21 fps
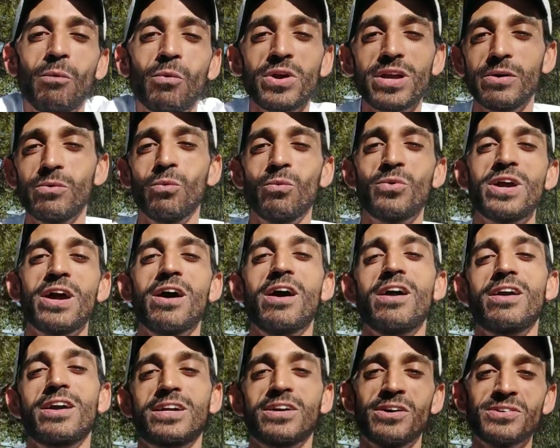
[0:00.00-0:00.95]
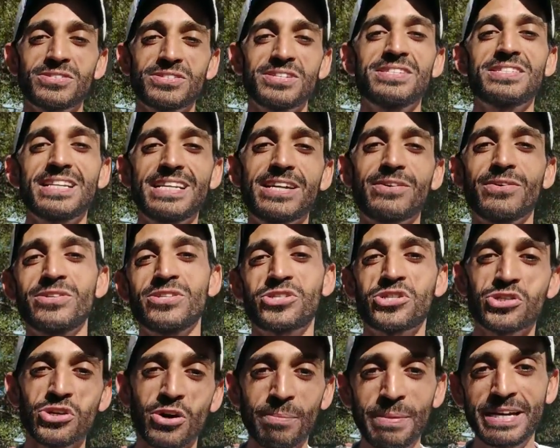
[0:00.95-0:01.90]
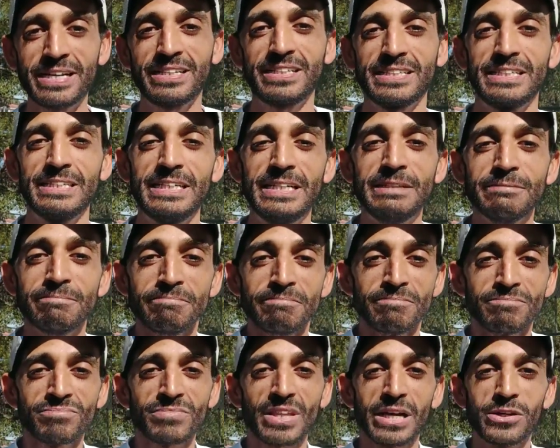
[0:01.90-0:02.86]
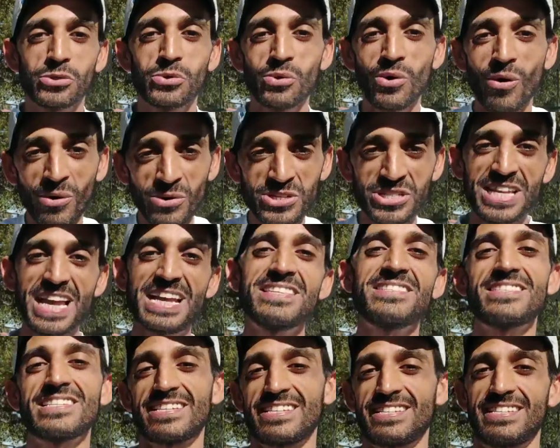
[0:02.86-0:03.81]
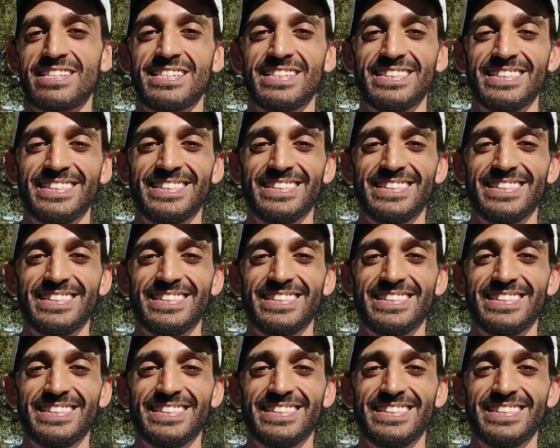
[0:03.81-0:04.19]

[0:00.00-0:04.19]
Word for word: we, we are constantly consuming through our senses.